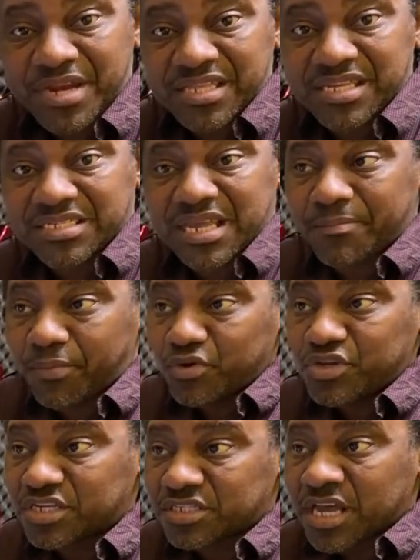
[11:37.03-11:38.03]
You know things are
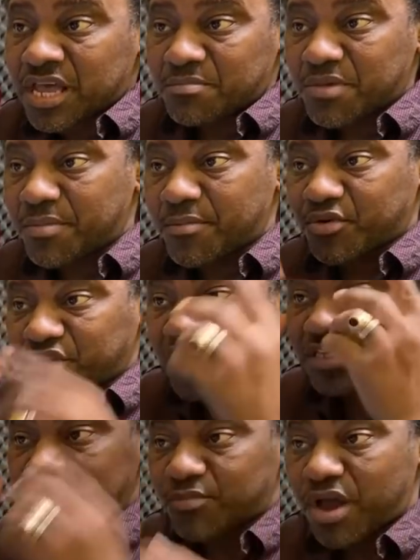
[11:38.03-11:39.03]
police, maybe I could
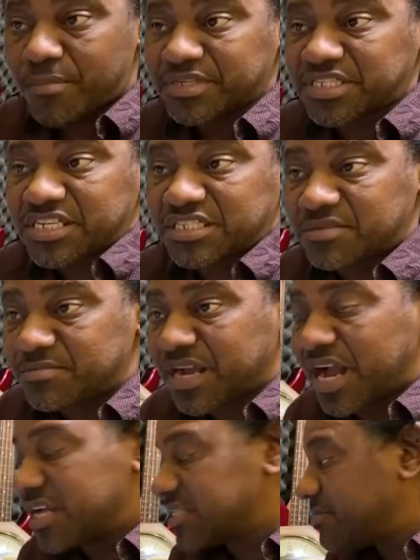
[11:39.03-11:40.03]
have said, boy, I seize it
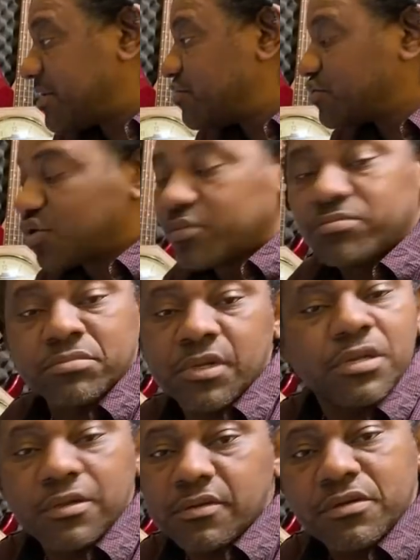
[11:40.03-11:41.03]
because him do something.
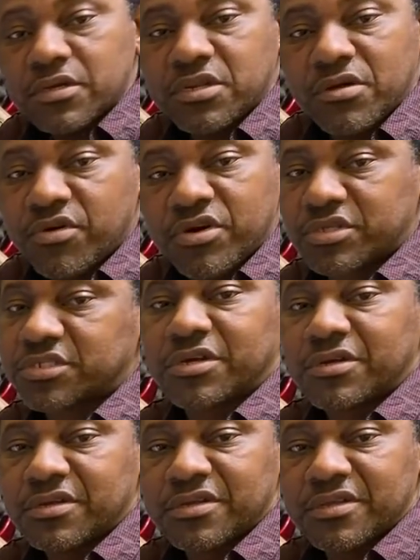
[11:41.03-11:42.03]
You know work so.